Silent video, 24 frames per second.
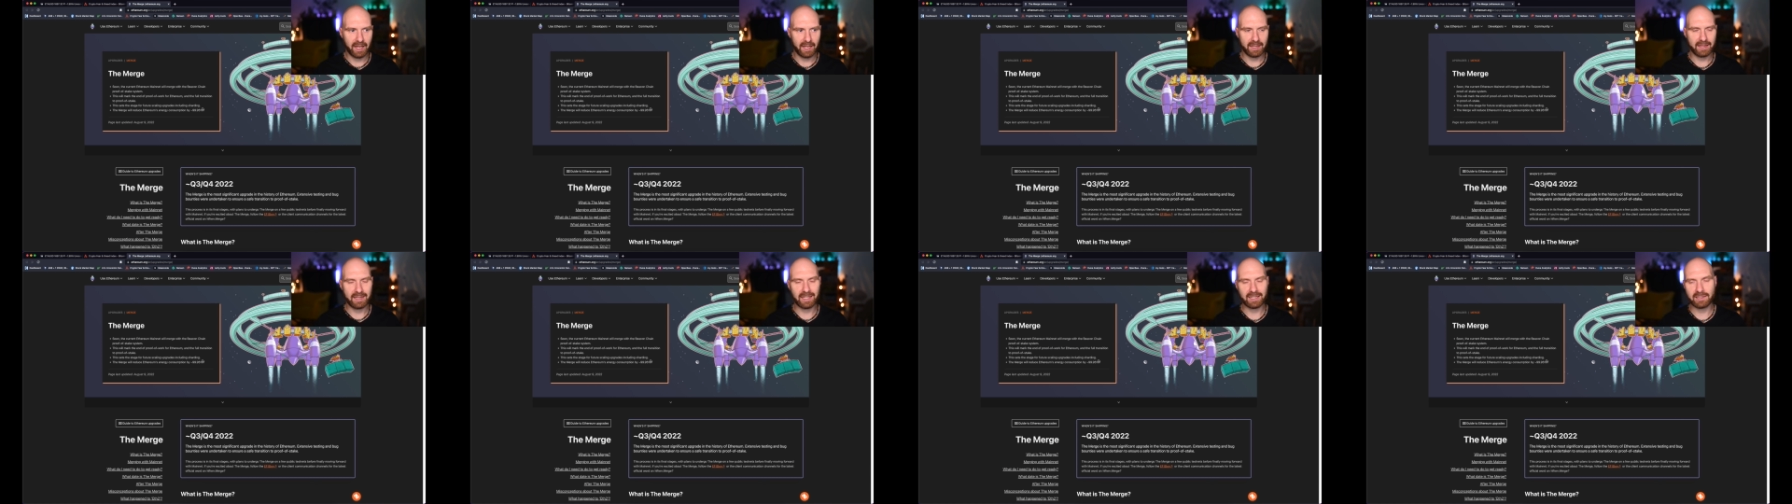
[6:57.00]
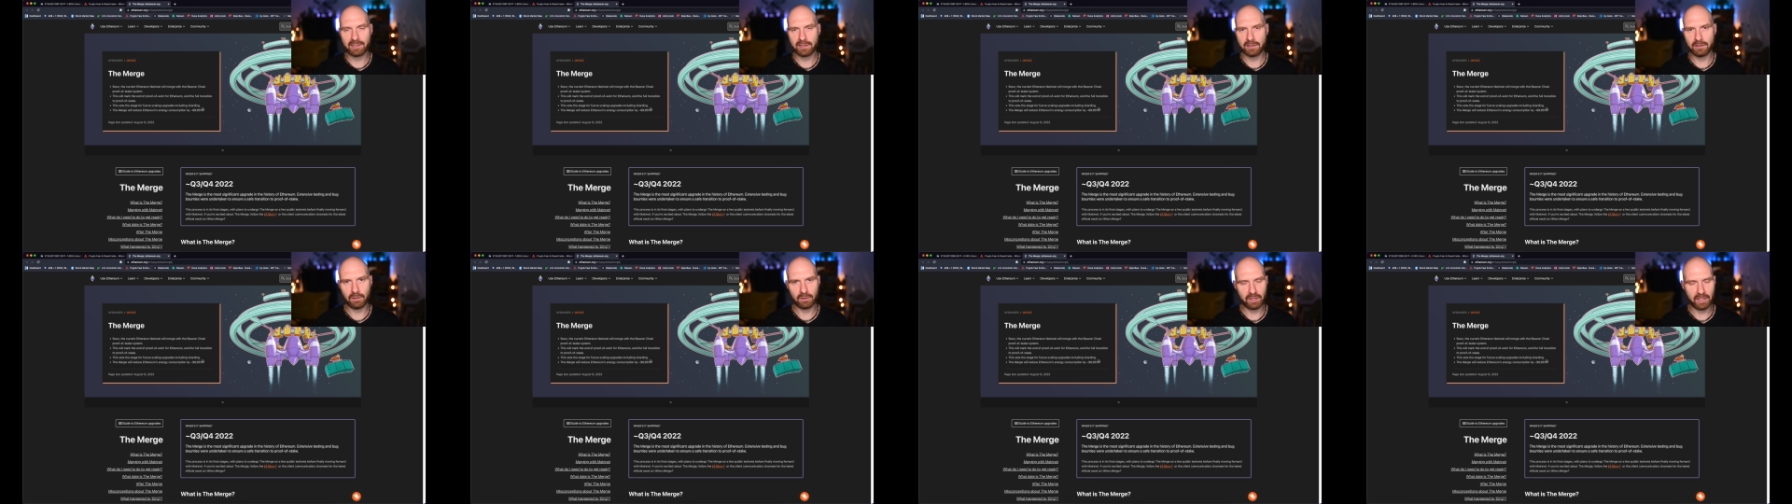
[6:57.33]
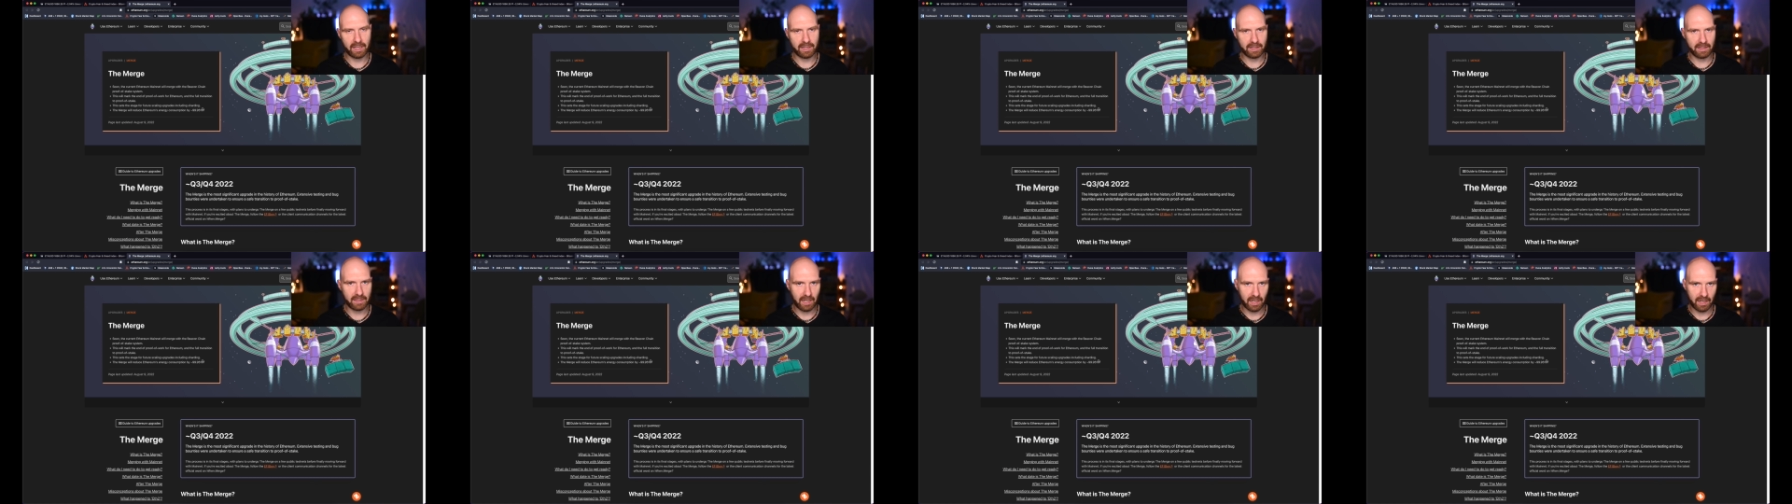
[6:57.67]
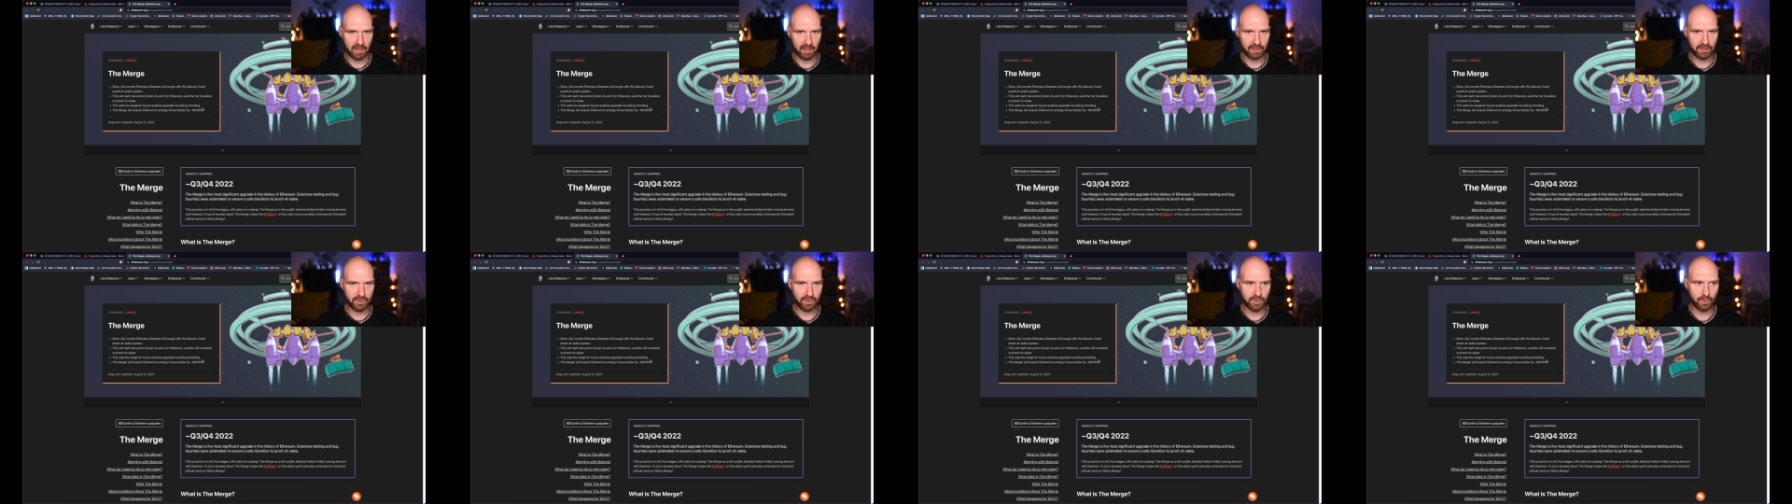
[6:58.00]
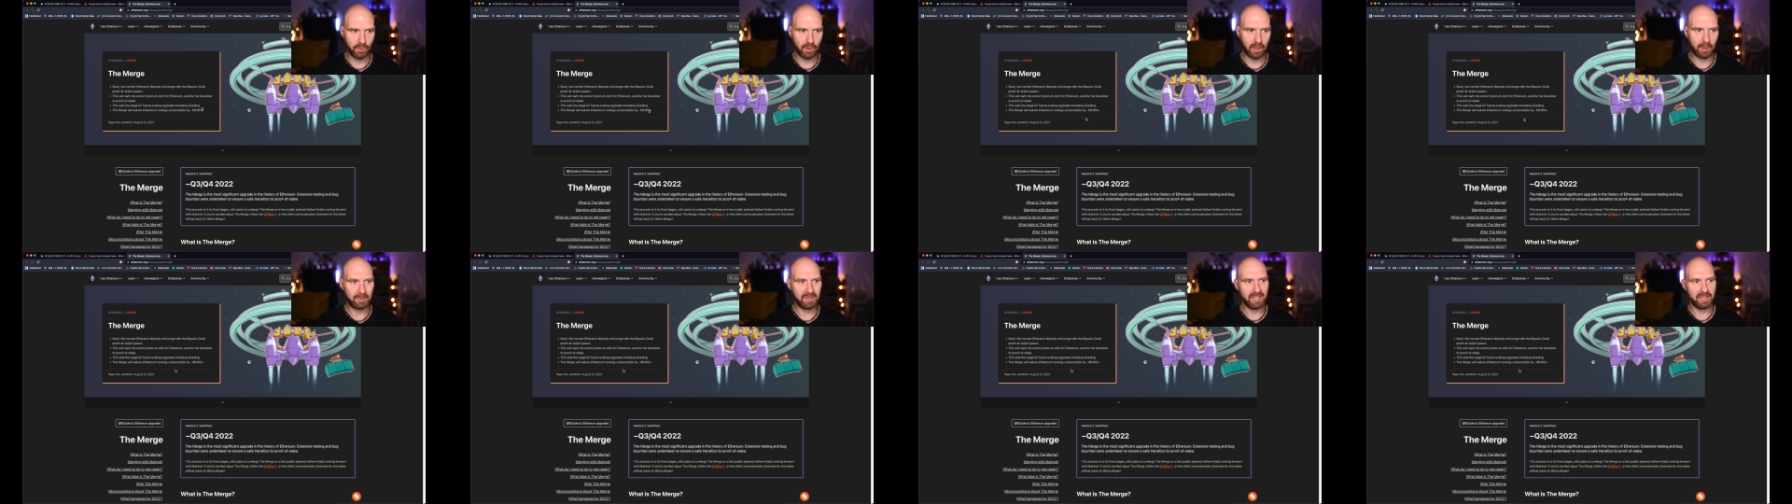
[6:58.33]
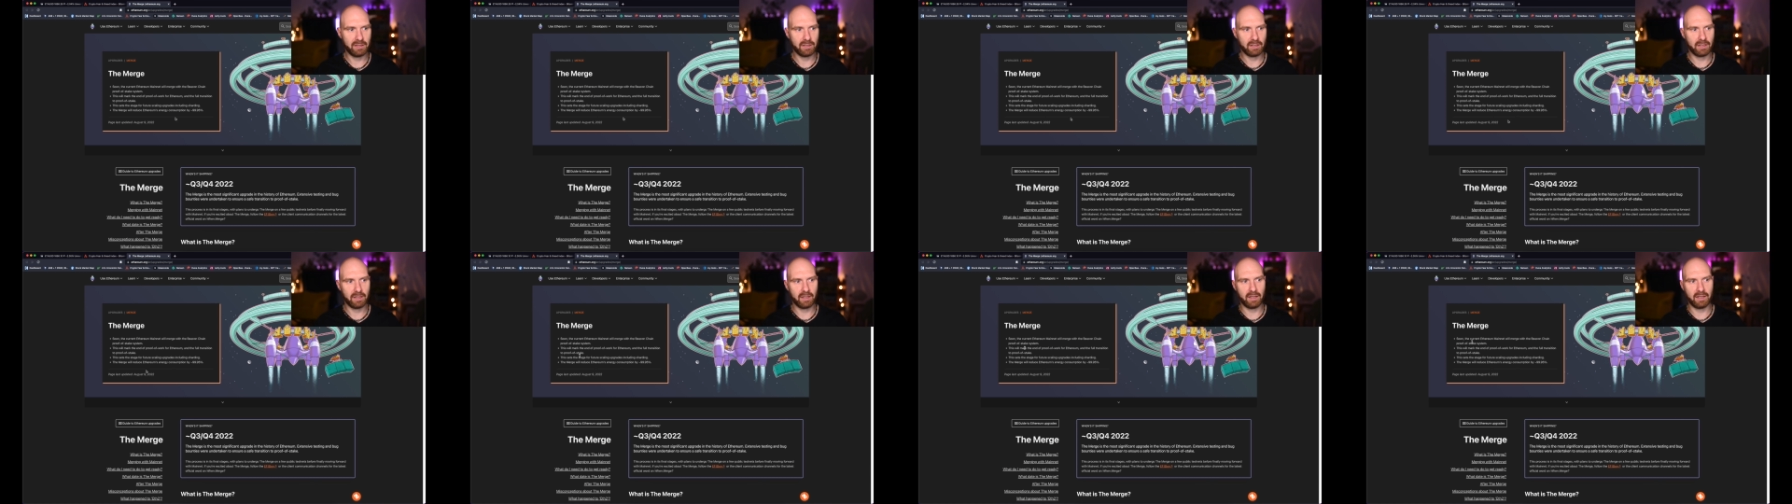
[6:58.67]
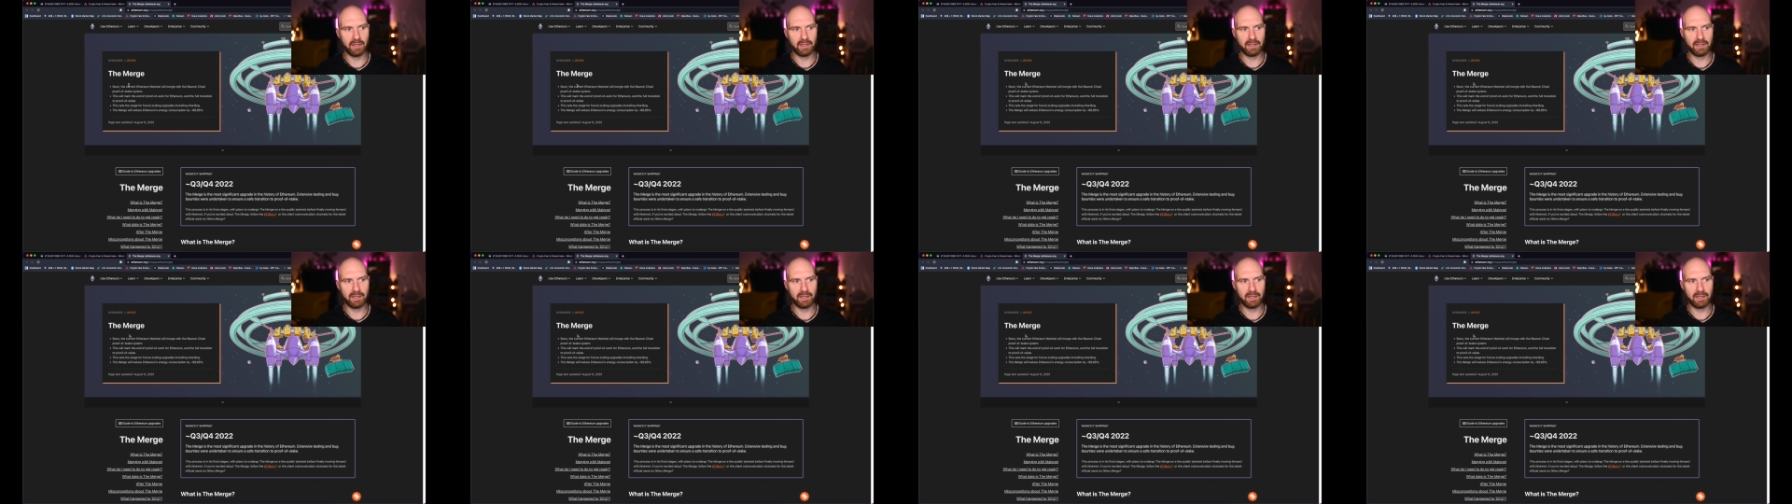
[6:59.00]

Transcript: That's not entirely true. I mean,